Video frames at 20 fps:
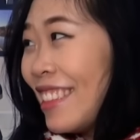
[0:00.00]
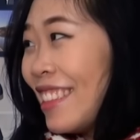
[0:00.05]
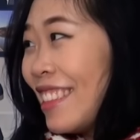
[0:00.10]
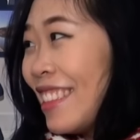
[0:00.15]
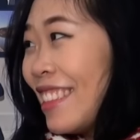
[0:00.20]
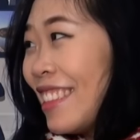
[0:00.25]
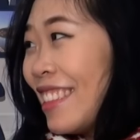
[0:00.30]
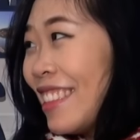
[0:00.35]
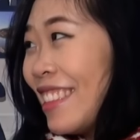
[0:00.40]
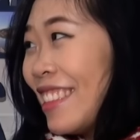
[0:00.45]

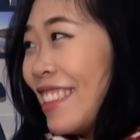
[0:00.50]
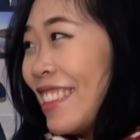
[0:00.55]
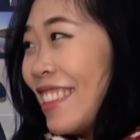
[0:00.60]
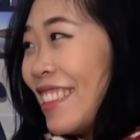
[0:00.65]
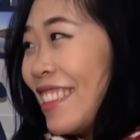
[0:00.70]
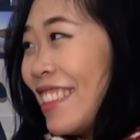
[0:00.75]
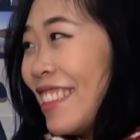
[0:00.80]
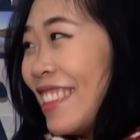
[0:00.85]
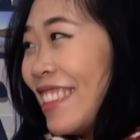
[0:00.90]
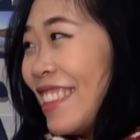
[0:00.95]

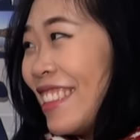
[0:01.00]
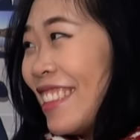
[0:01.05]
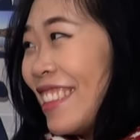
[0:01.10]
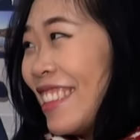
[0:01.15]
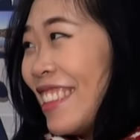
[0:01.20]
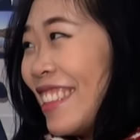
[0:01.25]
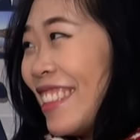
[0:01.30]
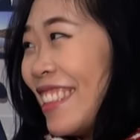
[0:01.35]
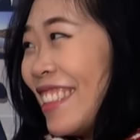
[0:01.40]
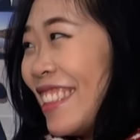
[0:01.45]

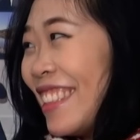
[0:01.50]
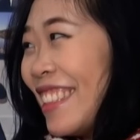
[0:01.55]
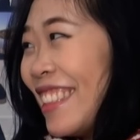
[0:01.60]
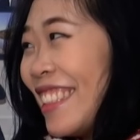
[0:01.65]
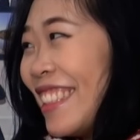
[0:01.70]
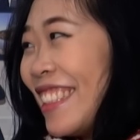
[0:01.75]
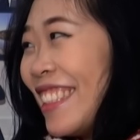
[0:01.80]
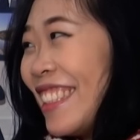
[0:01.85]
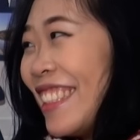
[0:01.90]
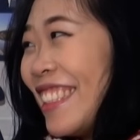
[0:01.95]

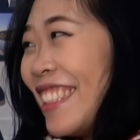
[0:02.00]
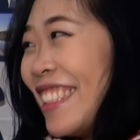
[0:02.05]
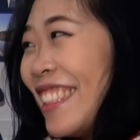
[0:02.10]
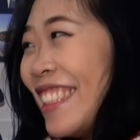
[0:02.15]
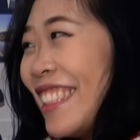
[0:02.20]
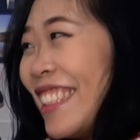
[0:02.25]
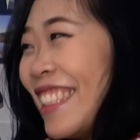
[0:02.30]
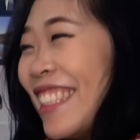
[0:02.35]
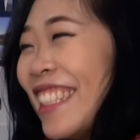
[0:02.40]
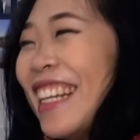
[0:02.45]

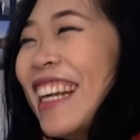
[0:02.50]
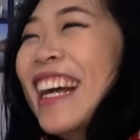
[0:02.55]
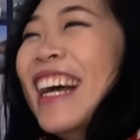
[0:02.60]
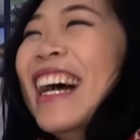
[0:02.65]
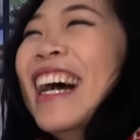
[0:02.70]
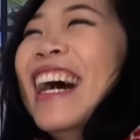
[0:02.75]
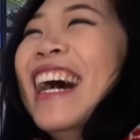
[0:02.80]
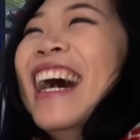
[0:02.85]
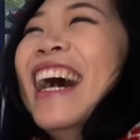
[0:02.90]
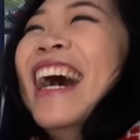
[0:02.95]

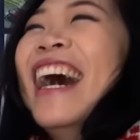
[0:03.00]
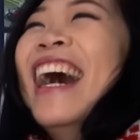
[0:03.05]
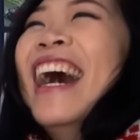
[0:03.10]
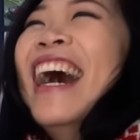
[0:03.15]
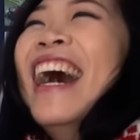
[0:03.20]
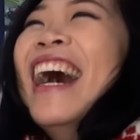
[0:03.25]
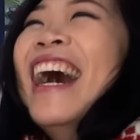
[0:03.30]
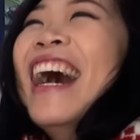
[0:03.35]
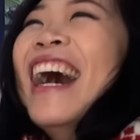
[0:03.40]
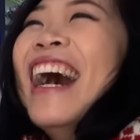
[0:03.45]

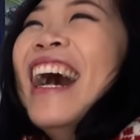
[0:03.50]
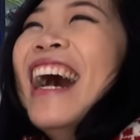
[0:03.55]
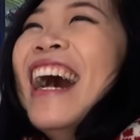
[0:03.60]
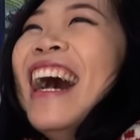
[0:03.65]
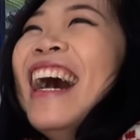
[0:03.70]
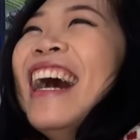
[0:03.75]
[no speech]